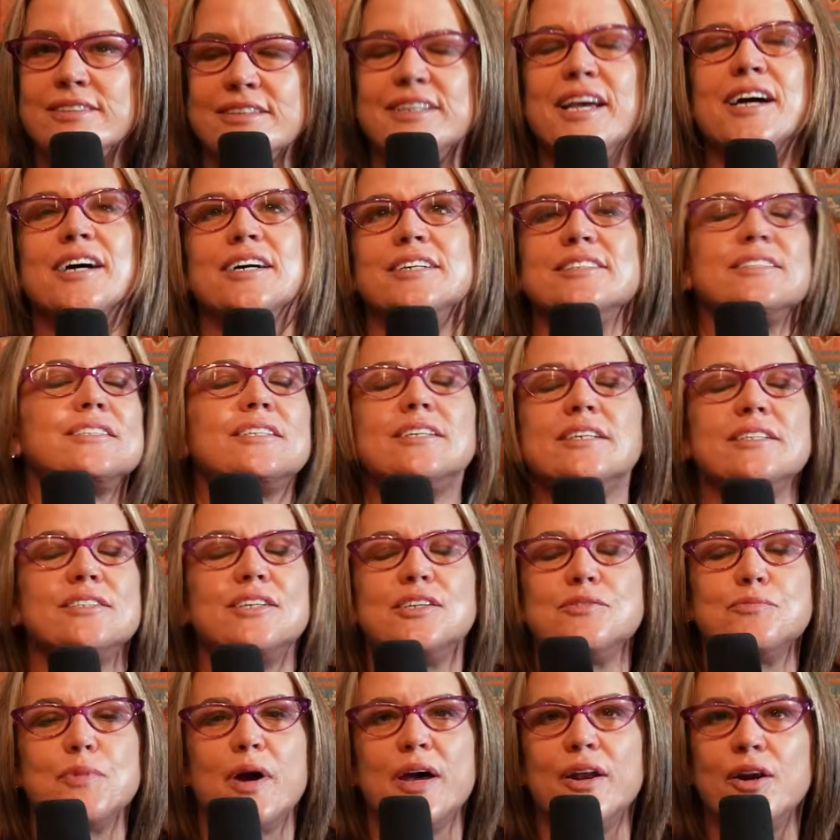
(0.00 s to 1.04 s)
Yeah, it
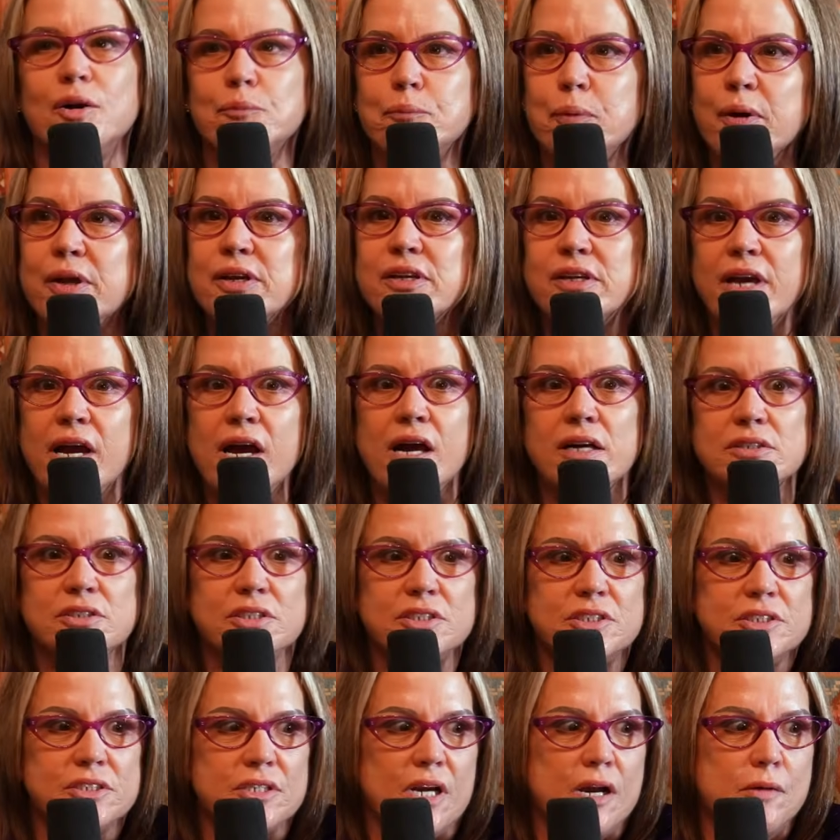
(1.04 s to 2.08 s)
doesn't matter. But yeah,
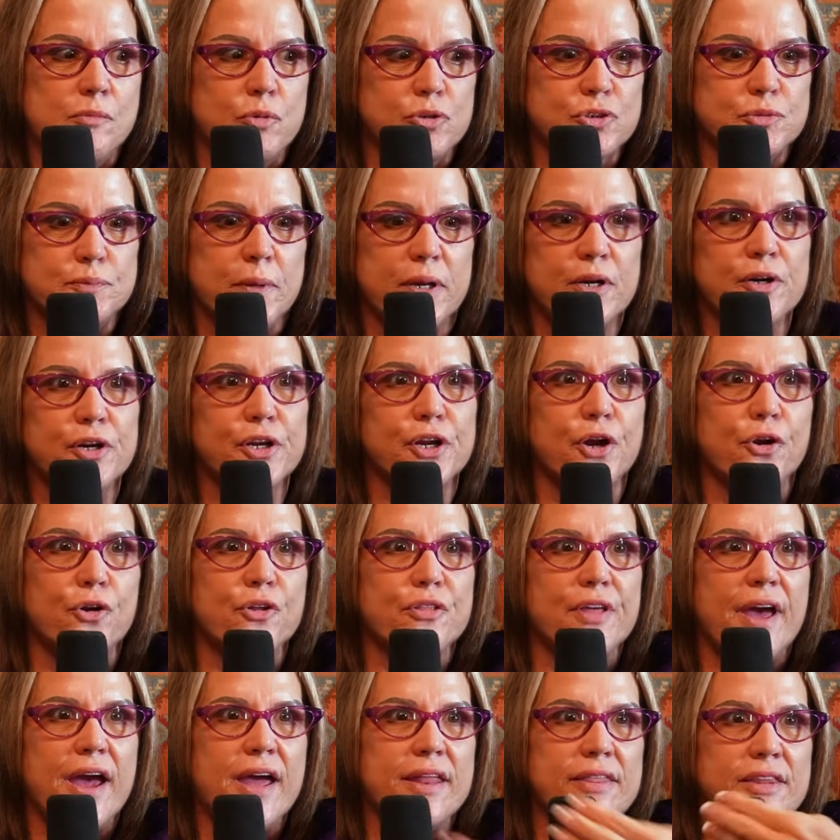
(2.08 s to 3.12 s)
it's almost better to go to
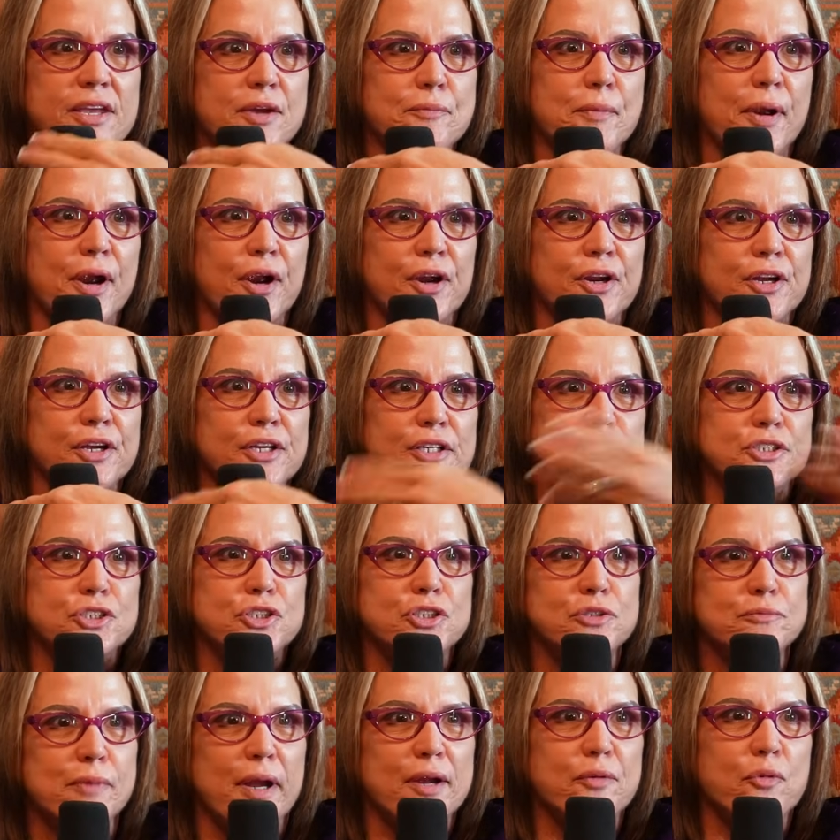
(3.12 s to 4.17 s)
that in the American because
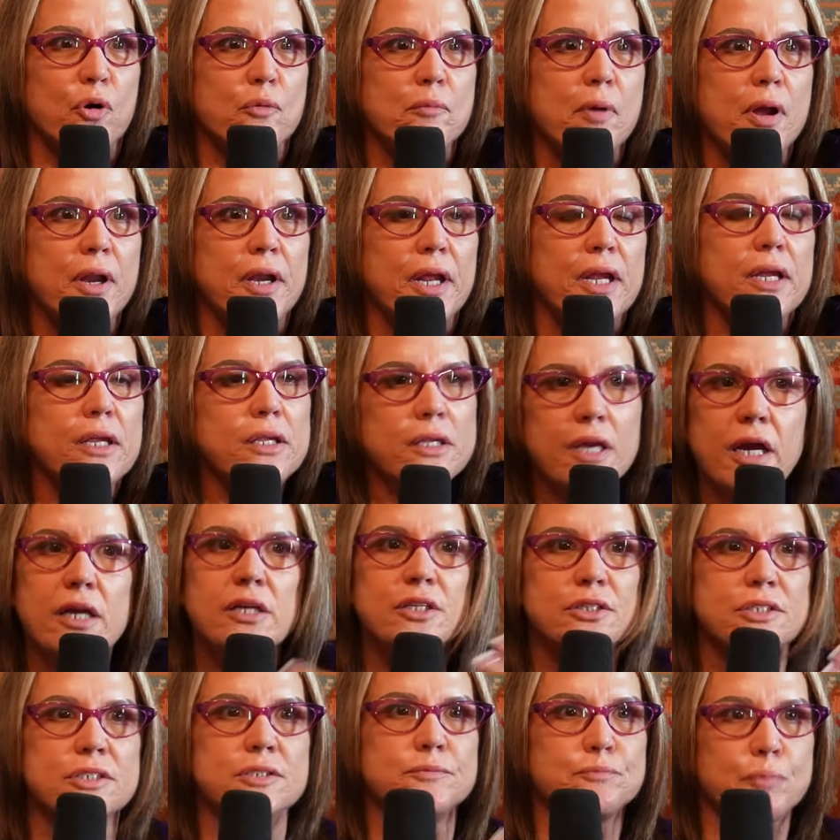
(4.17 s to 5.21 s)
you can make more money. Yeah,
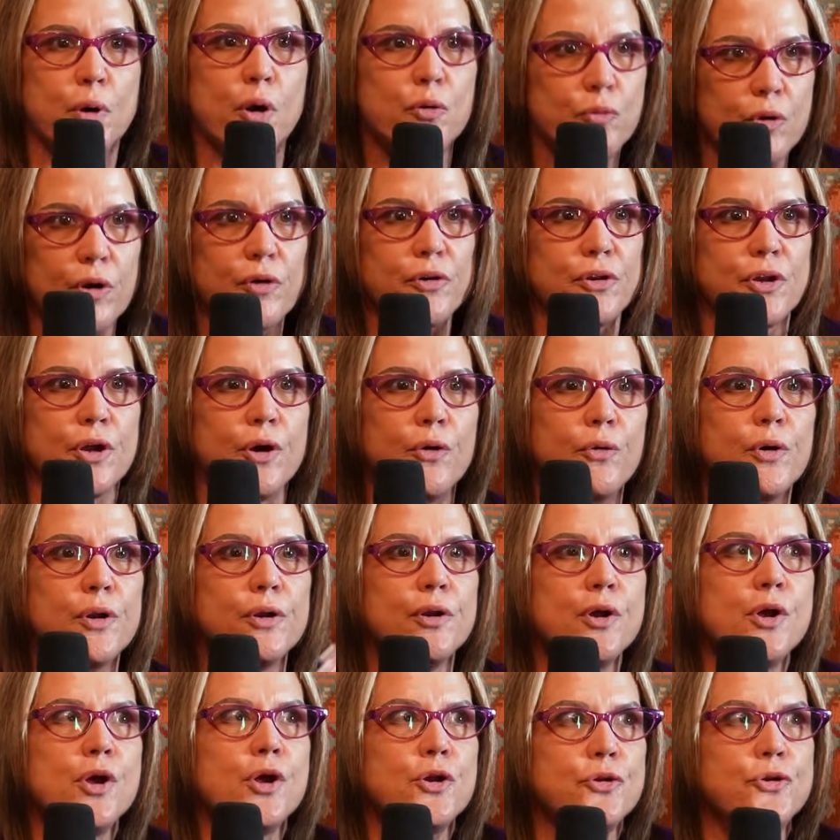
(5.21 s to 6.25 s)
you need pro rodeo and
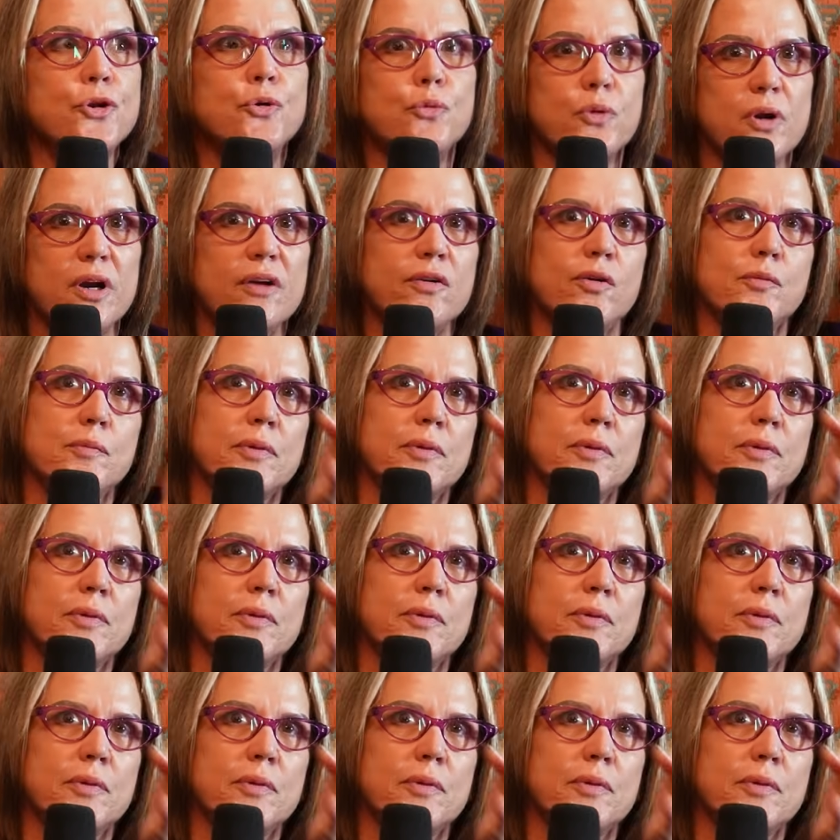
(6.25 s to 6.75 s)
do whatever.